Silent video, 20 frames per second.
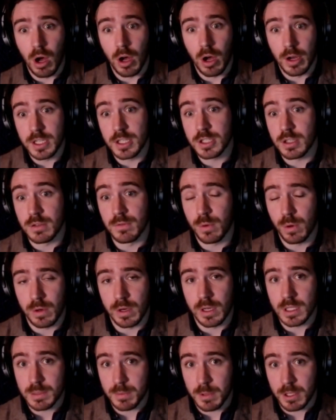audition for
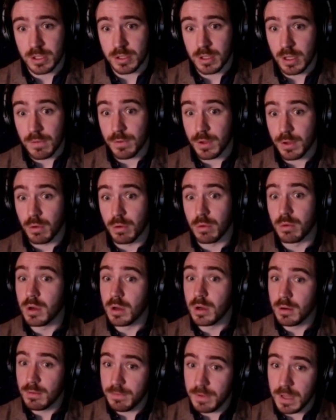it, especially if you
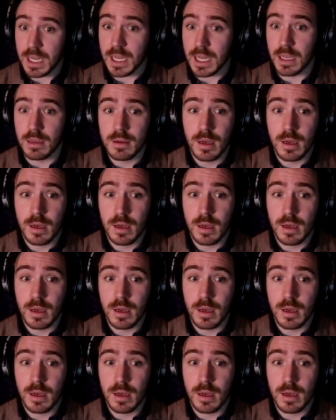fit it.